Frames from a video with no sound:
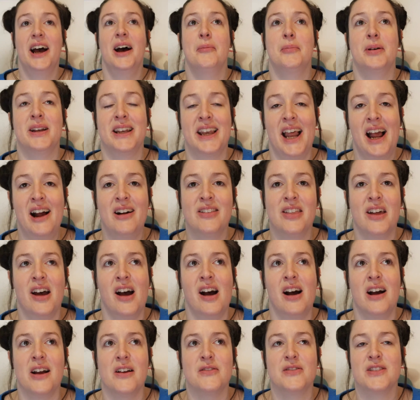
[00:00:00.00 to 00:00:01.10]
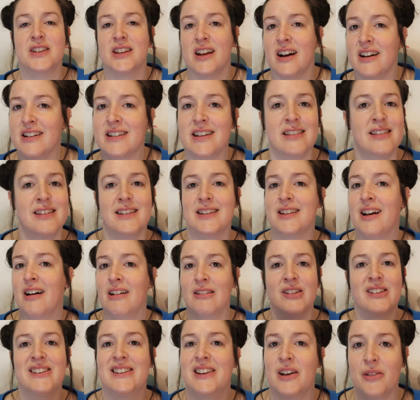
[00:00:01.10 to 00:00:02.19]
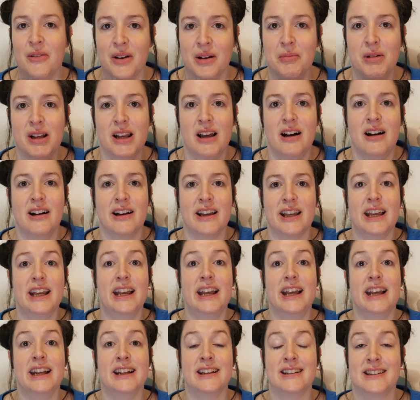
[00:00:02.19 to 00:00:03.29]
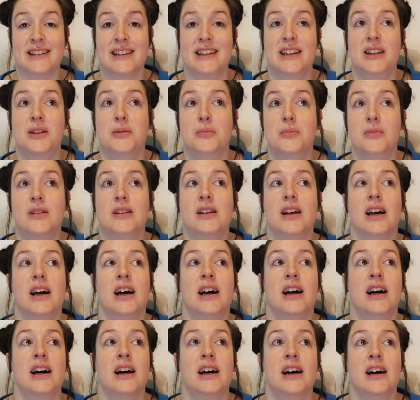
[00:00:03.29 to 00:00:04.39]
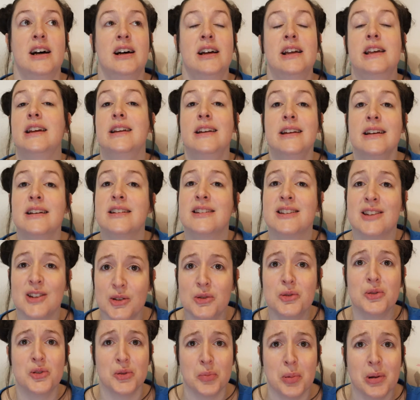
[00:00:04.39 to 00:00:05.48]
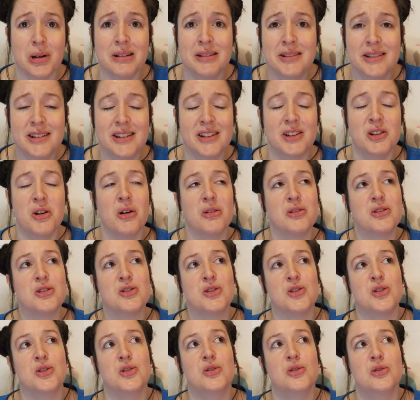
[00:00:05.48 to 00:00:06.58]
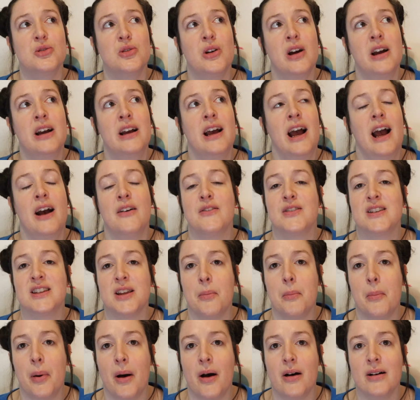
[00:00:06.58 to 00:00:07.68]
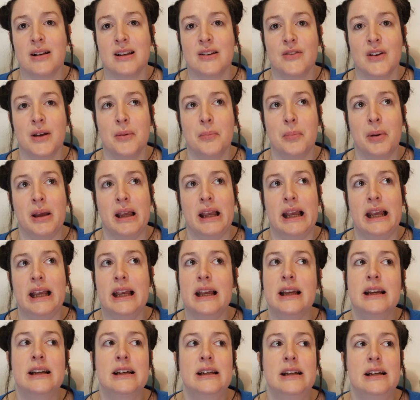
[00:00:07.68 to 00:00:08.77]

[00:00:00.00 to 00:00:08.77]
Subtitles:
But now that I've started this whole sewing malarkey, it seemed inexcusable not to have some part of it be,